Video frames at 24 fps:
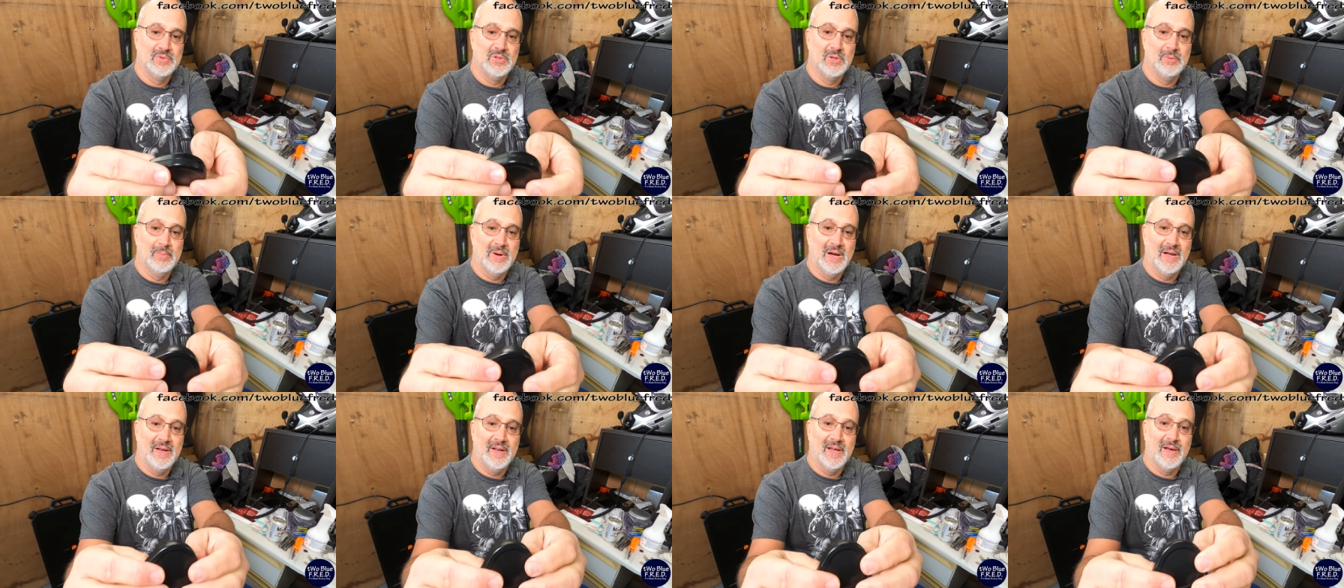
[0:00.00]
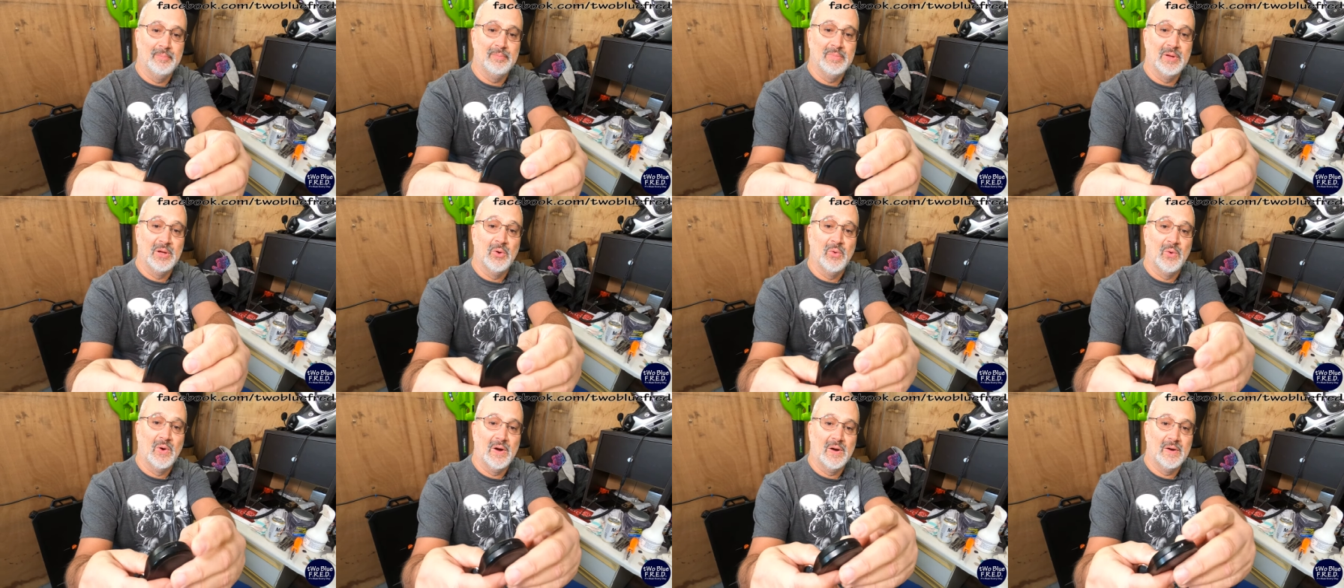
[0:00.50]
you might not
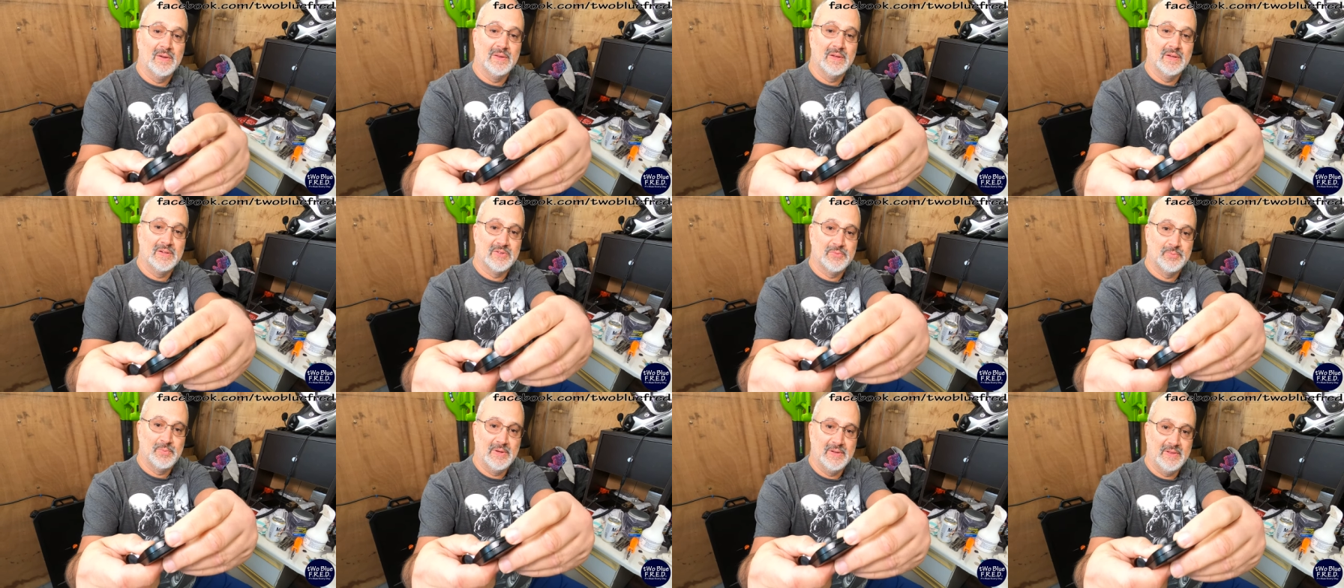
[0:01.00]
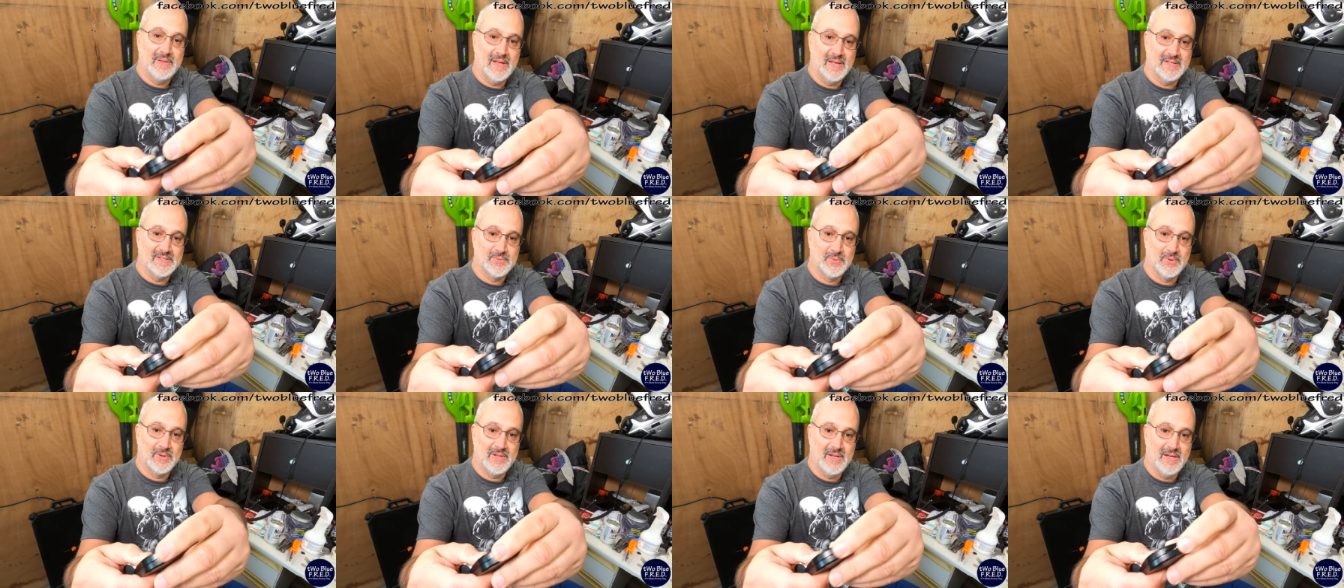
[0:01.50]
be aware of this, but
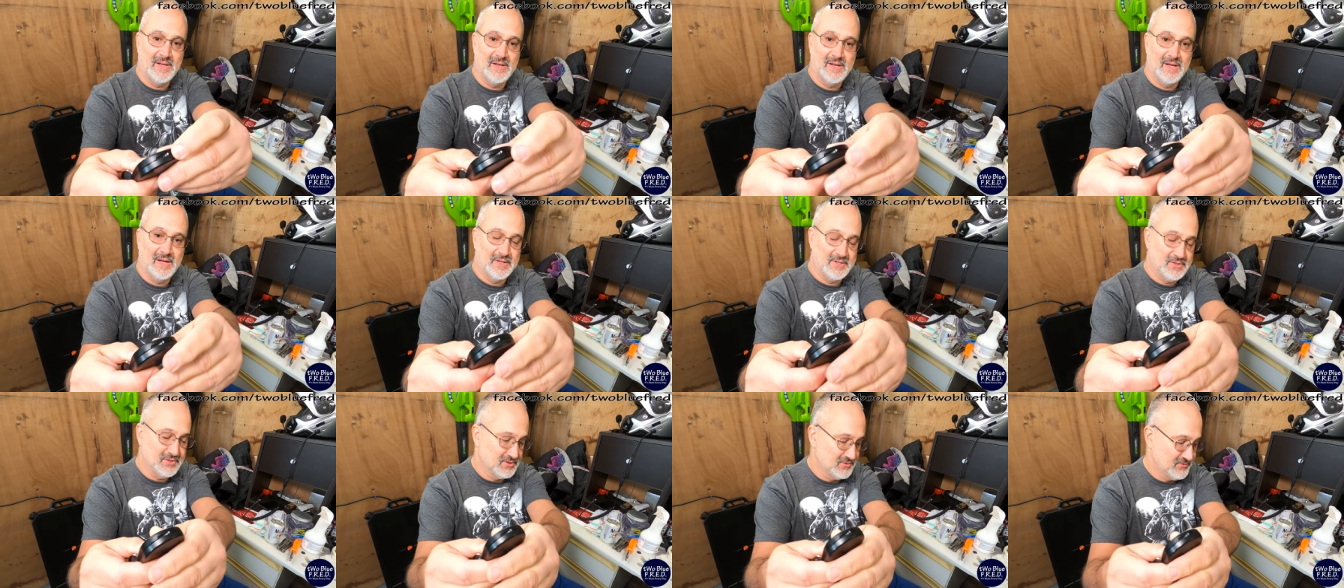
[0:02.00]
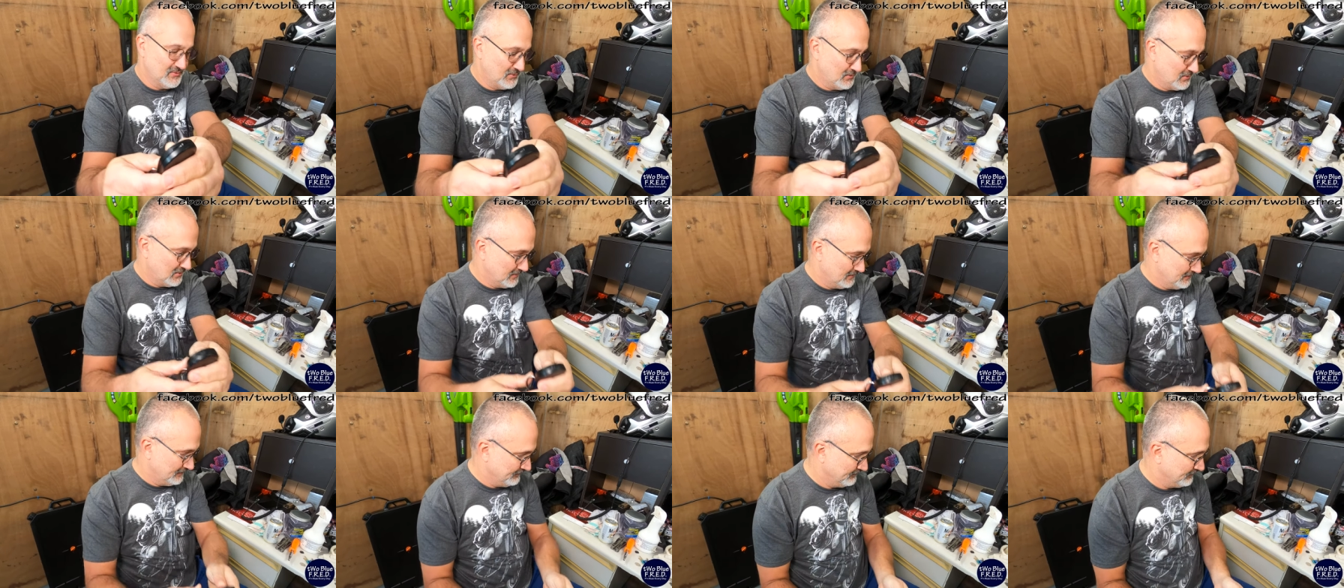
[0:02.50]
that's what that notch is
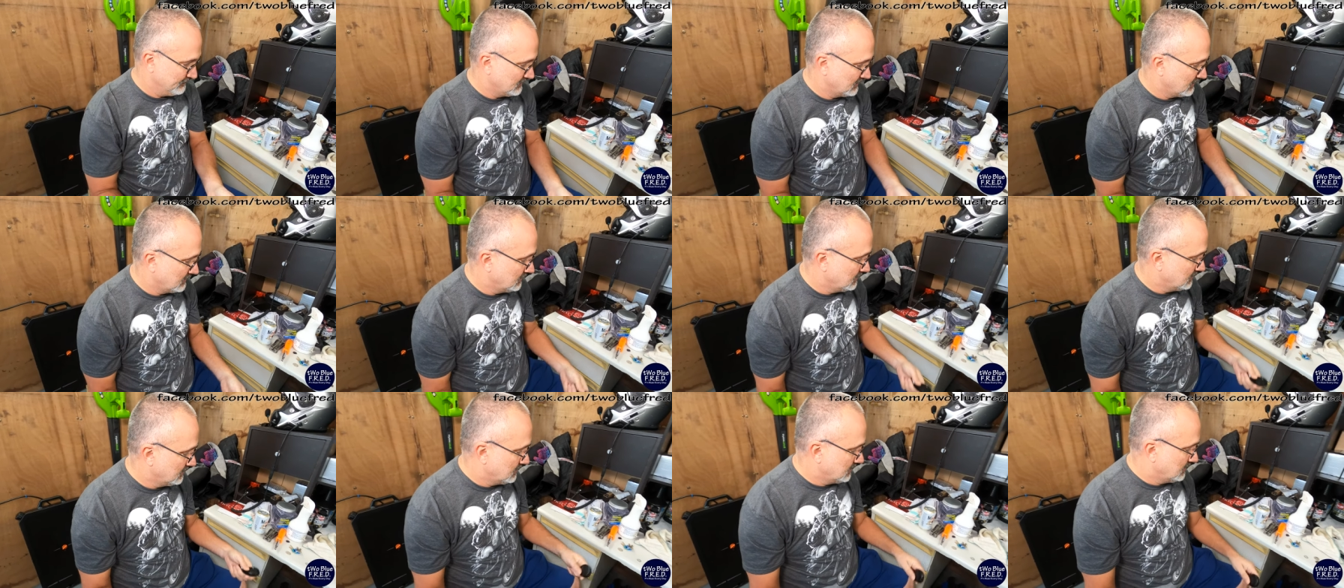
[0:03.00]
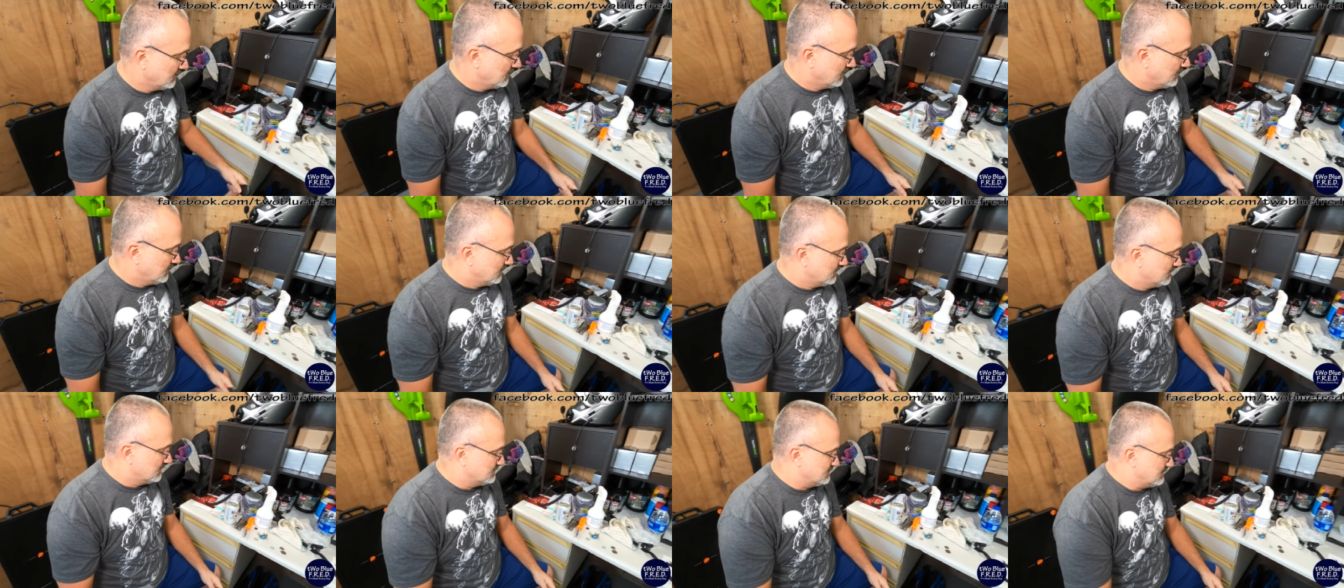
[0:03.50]
for.
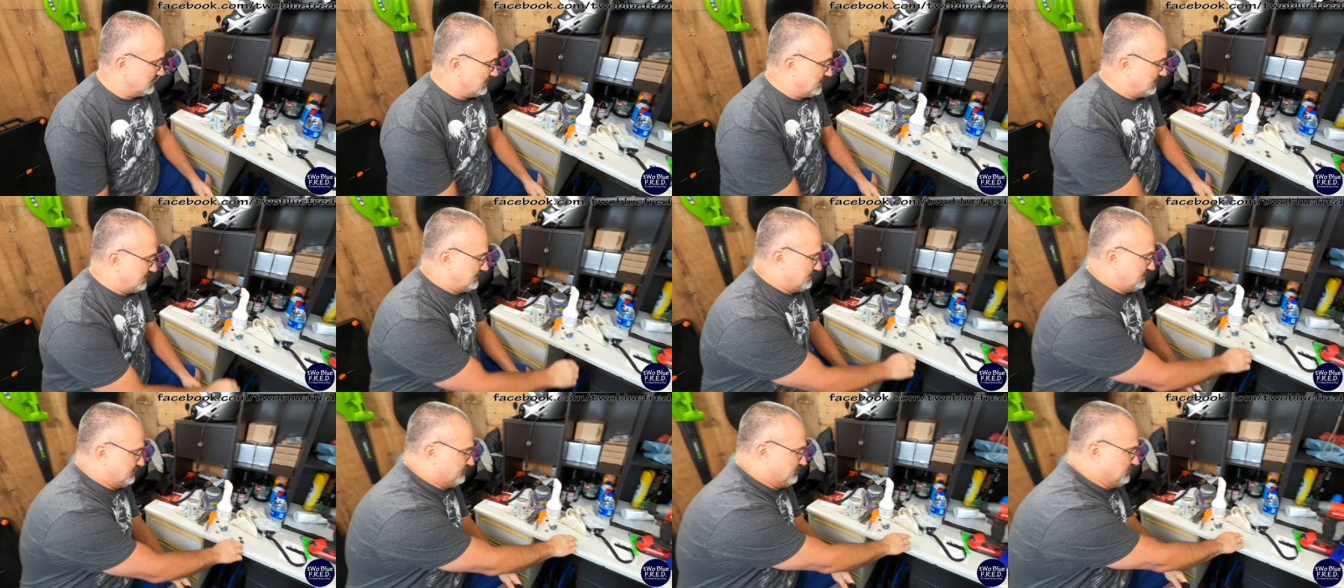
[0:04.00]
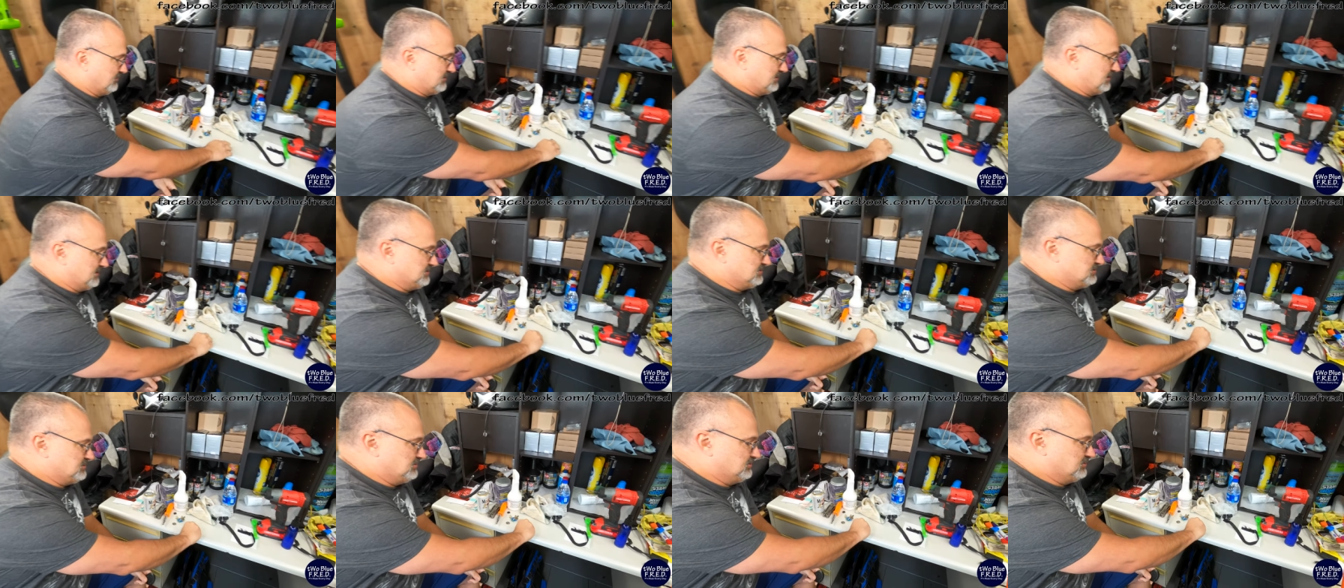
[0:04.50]
There's a lot of different
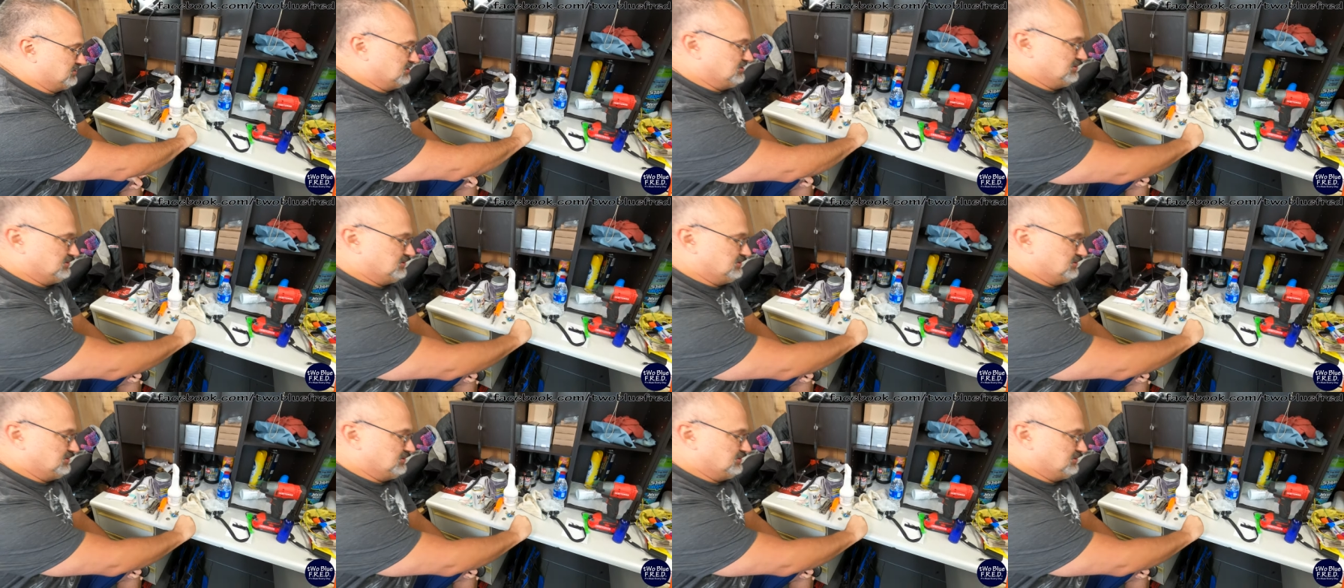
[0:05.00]
things you